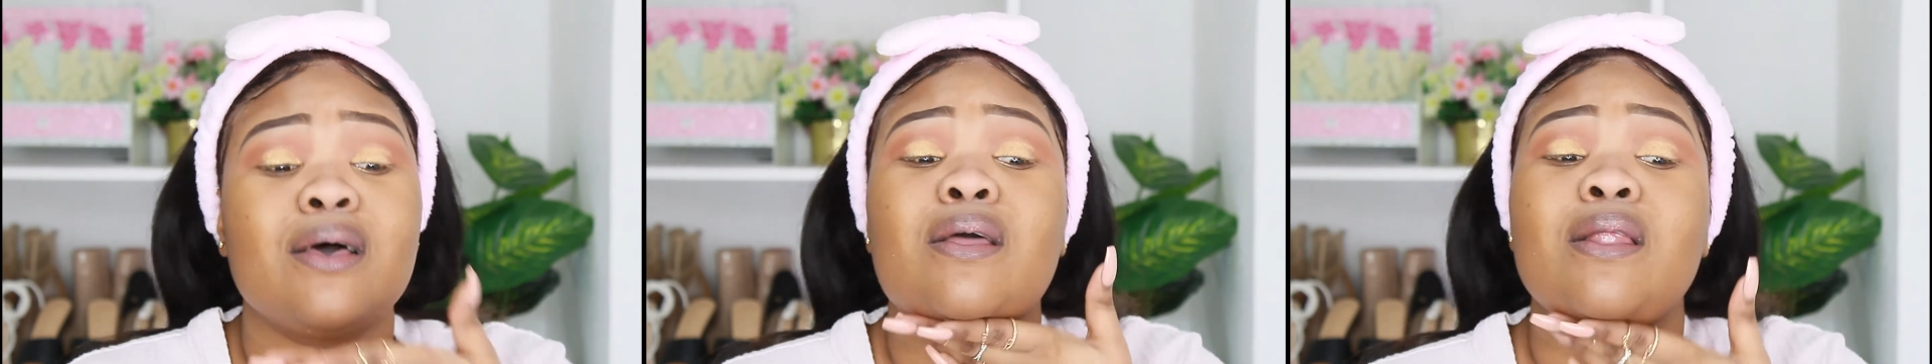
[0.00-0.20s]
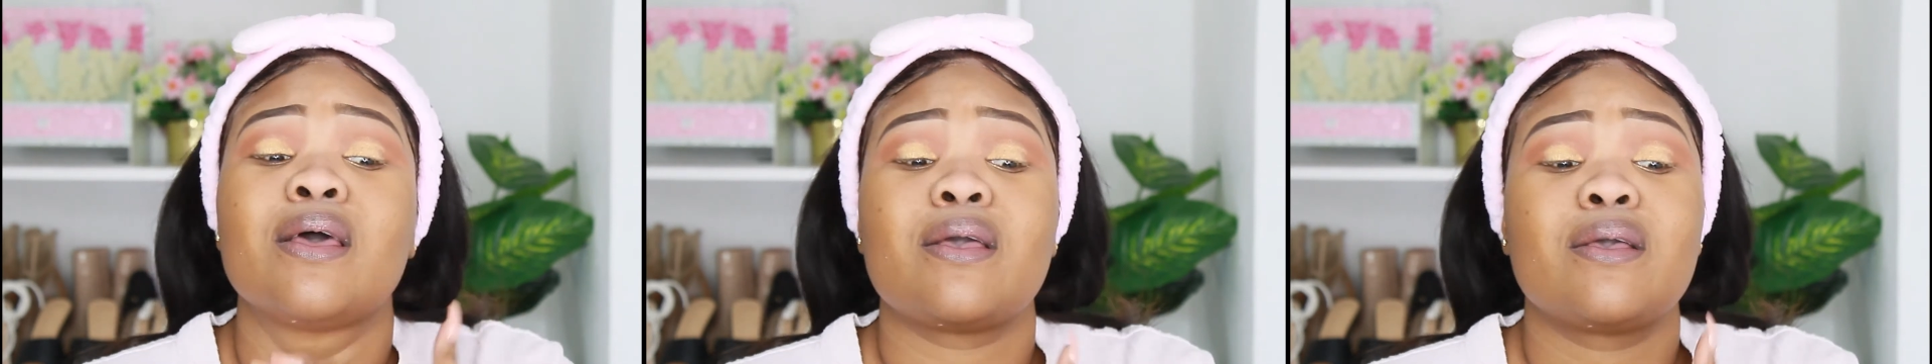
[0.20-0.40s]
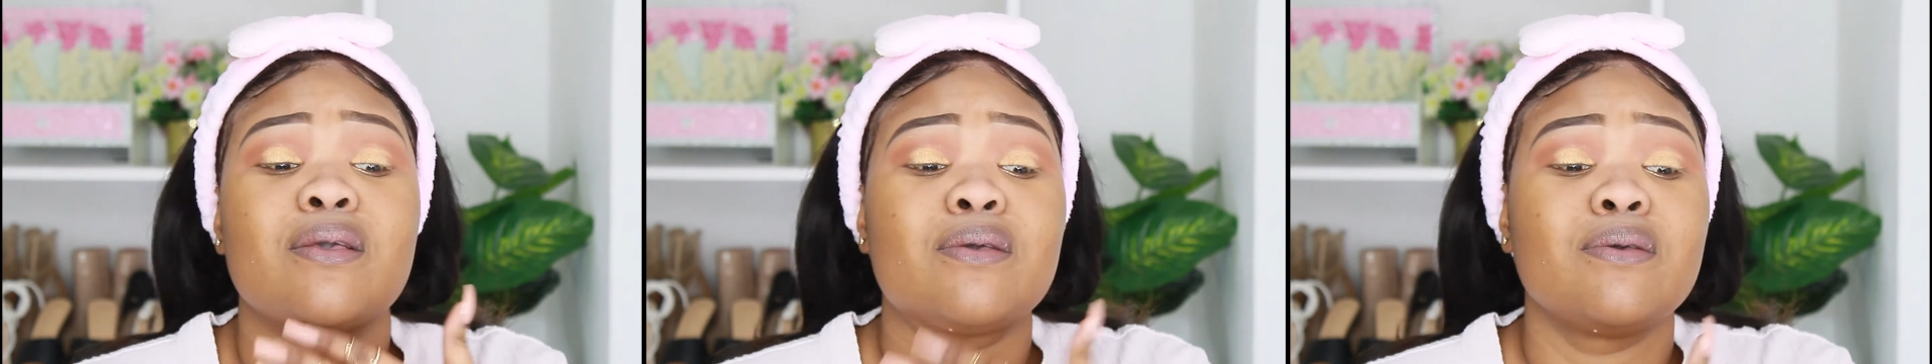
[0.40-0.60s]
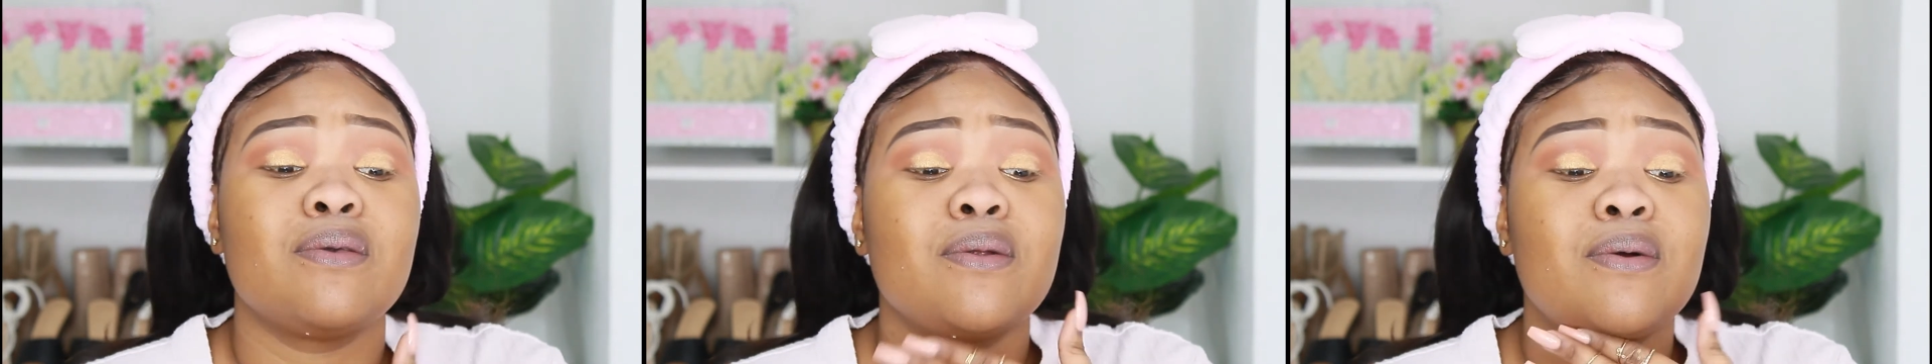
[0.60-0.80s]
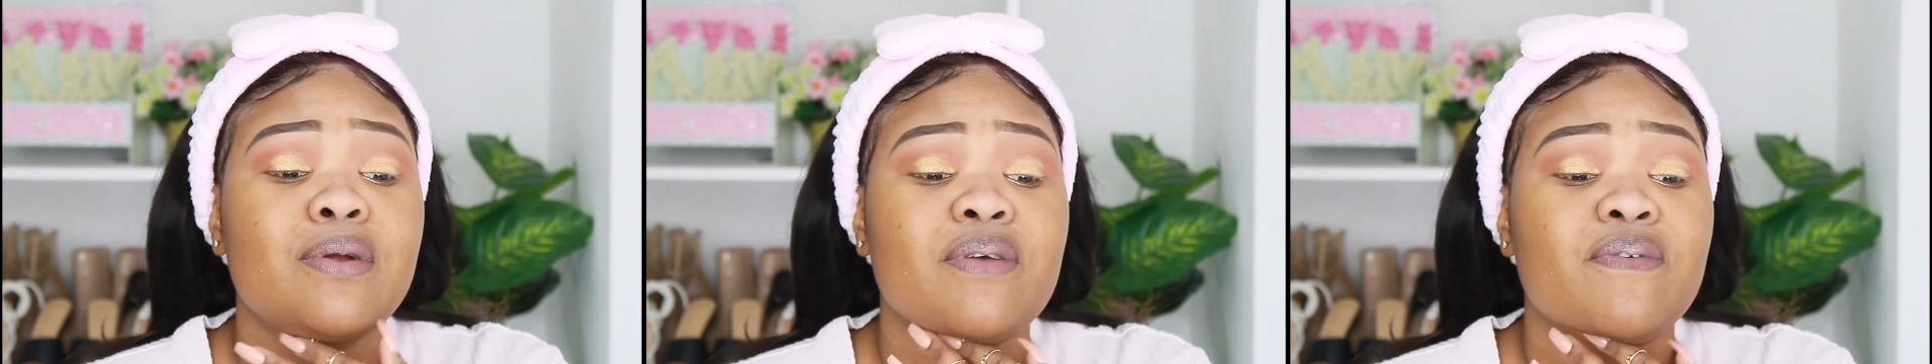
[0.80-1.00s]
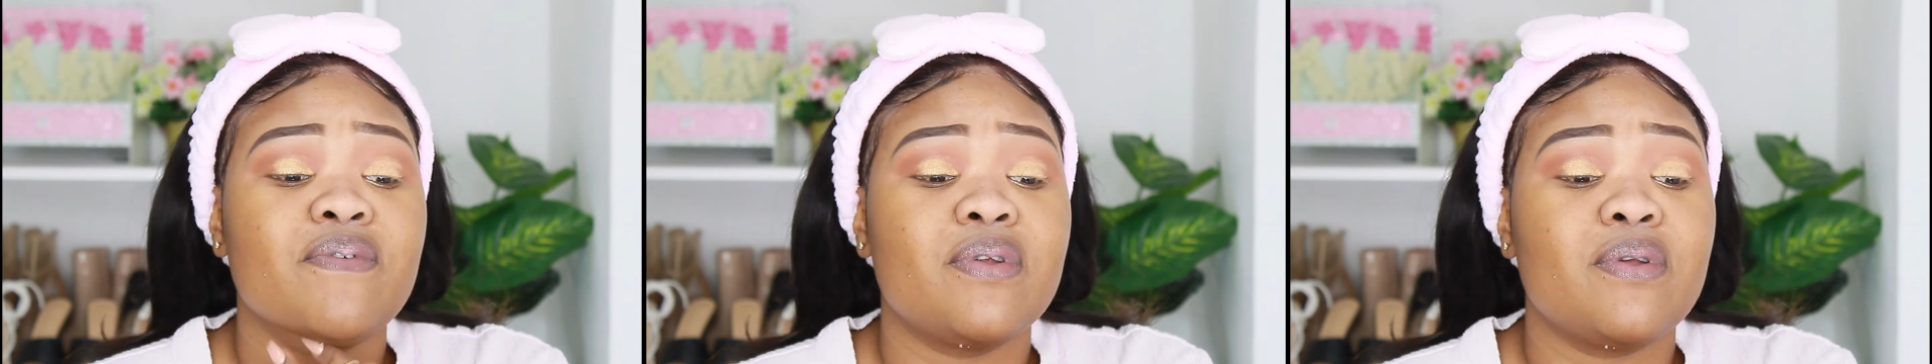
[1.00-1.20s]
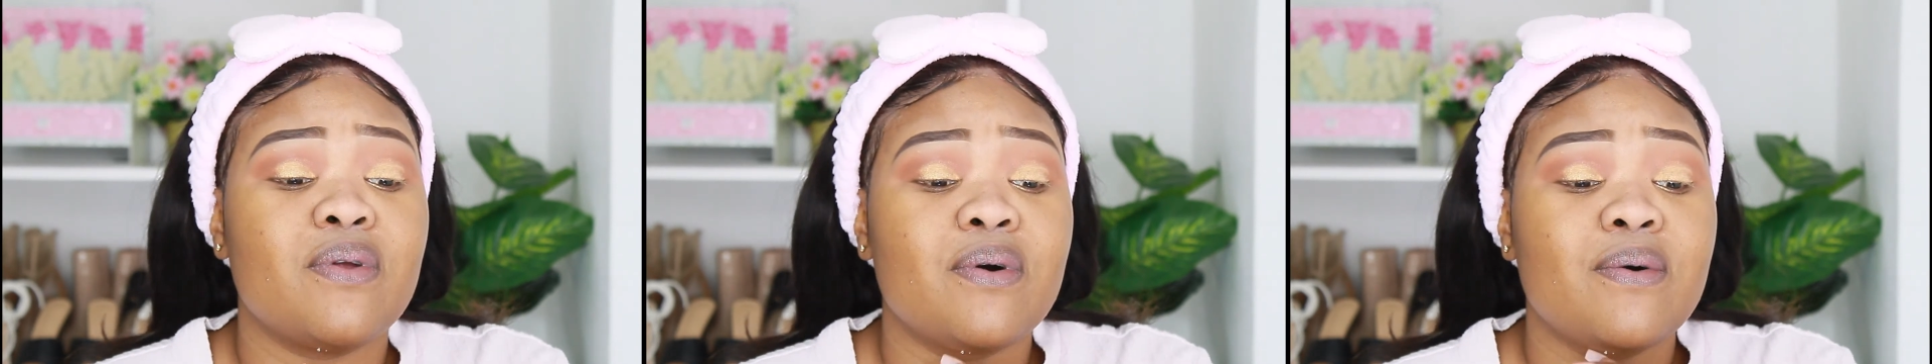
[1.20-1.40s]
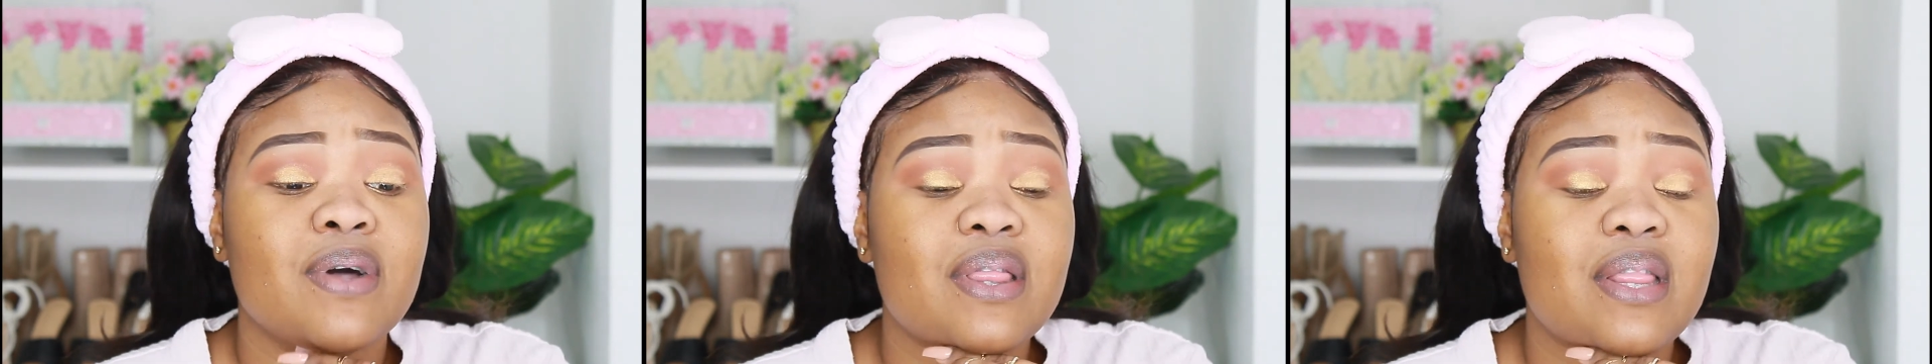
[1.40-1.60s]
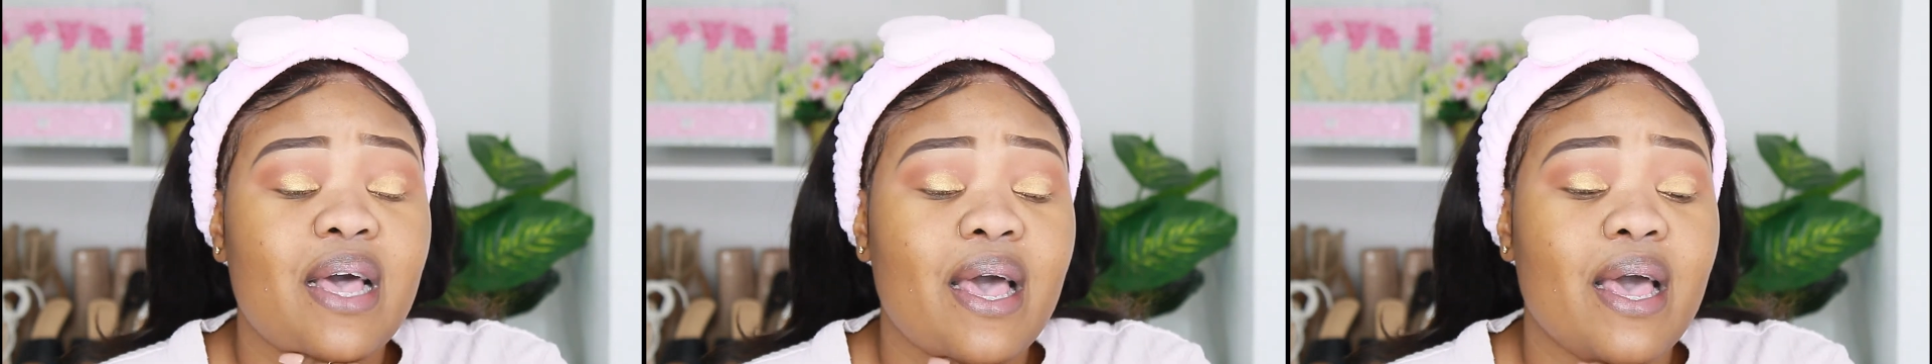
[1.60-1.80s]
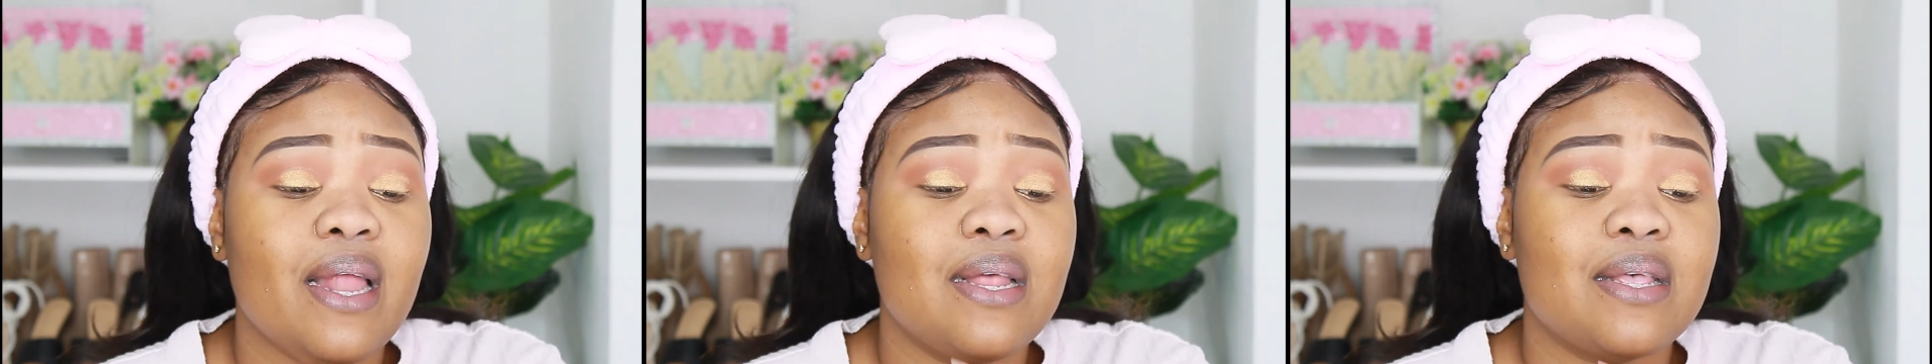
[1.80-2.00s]
like you don't even know what the
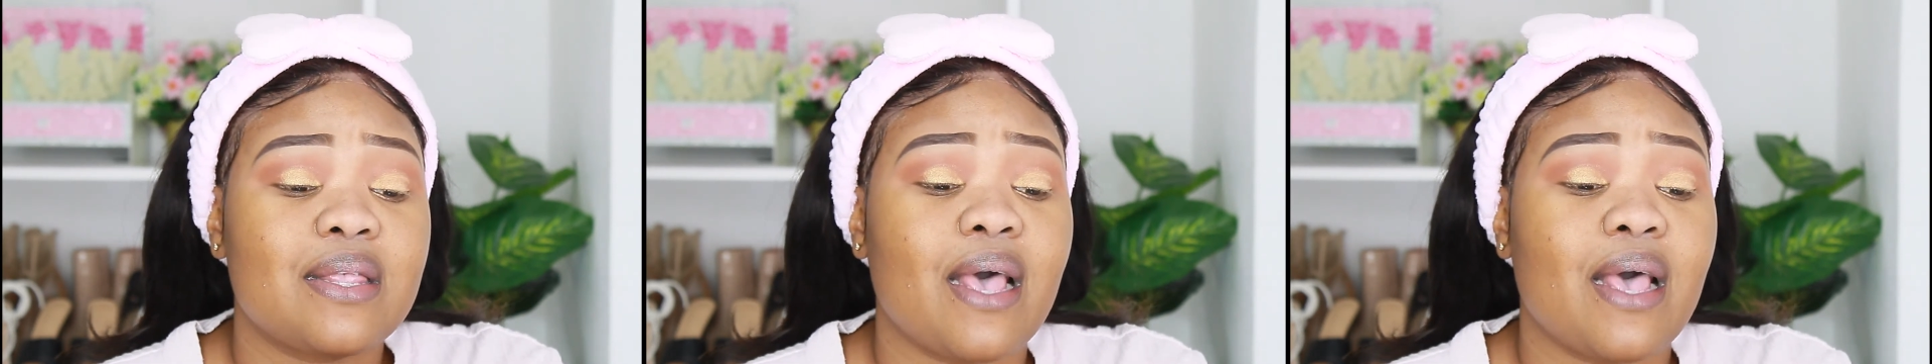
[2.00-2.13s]
hell is